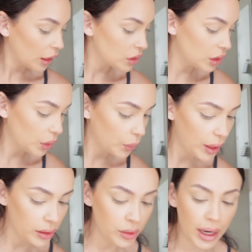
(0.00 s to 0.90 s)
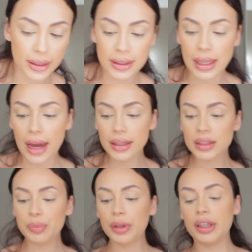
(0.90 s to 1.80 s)
So you guys, that
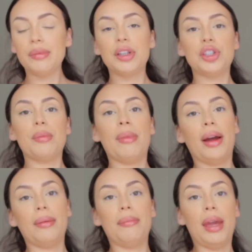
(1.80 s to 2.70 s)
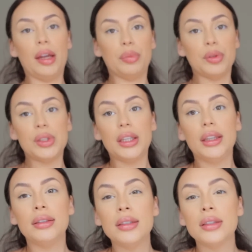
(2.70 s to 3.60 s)
is pretty much my makeup routine.
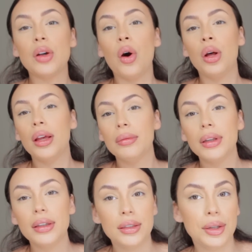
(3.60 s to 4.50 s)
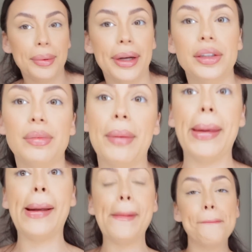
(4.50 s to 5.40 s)
This is all I really do when I do my
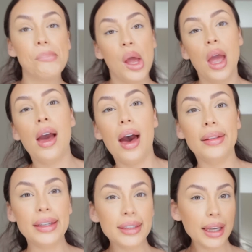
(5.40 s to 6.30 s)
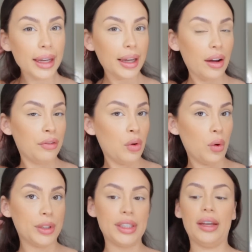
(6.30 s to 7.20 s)
makeup. Unless like, of
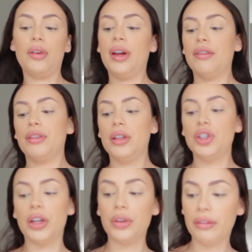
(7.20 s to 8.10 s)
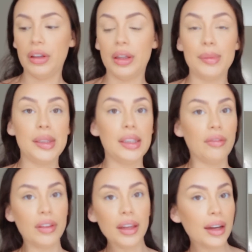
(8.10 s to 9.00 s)
course, like, okay, for the gender reveal, I'm
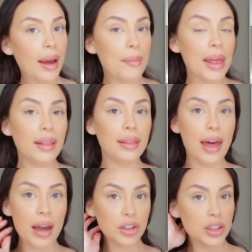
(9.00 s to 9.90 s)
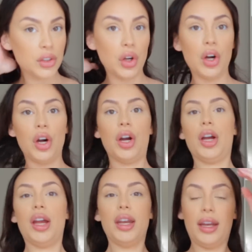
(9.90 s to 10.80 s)
definitely gonna have my lashes
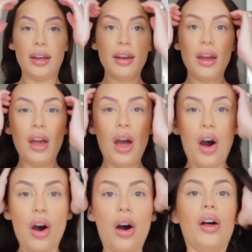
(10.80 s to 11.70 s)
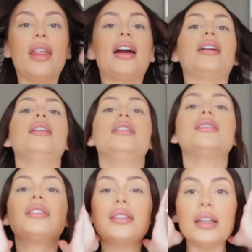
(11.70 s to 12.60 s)
on and all that good
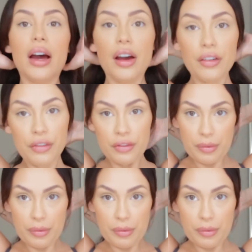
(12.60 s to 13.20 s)
stuff.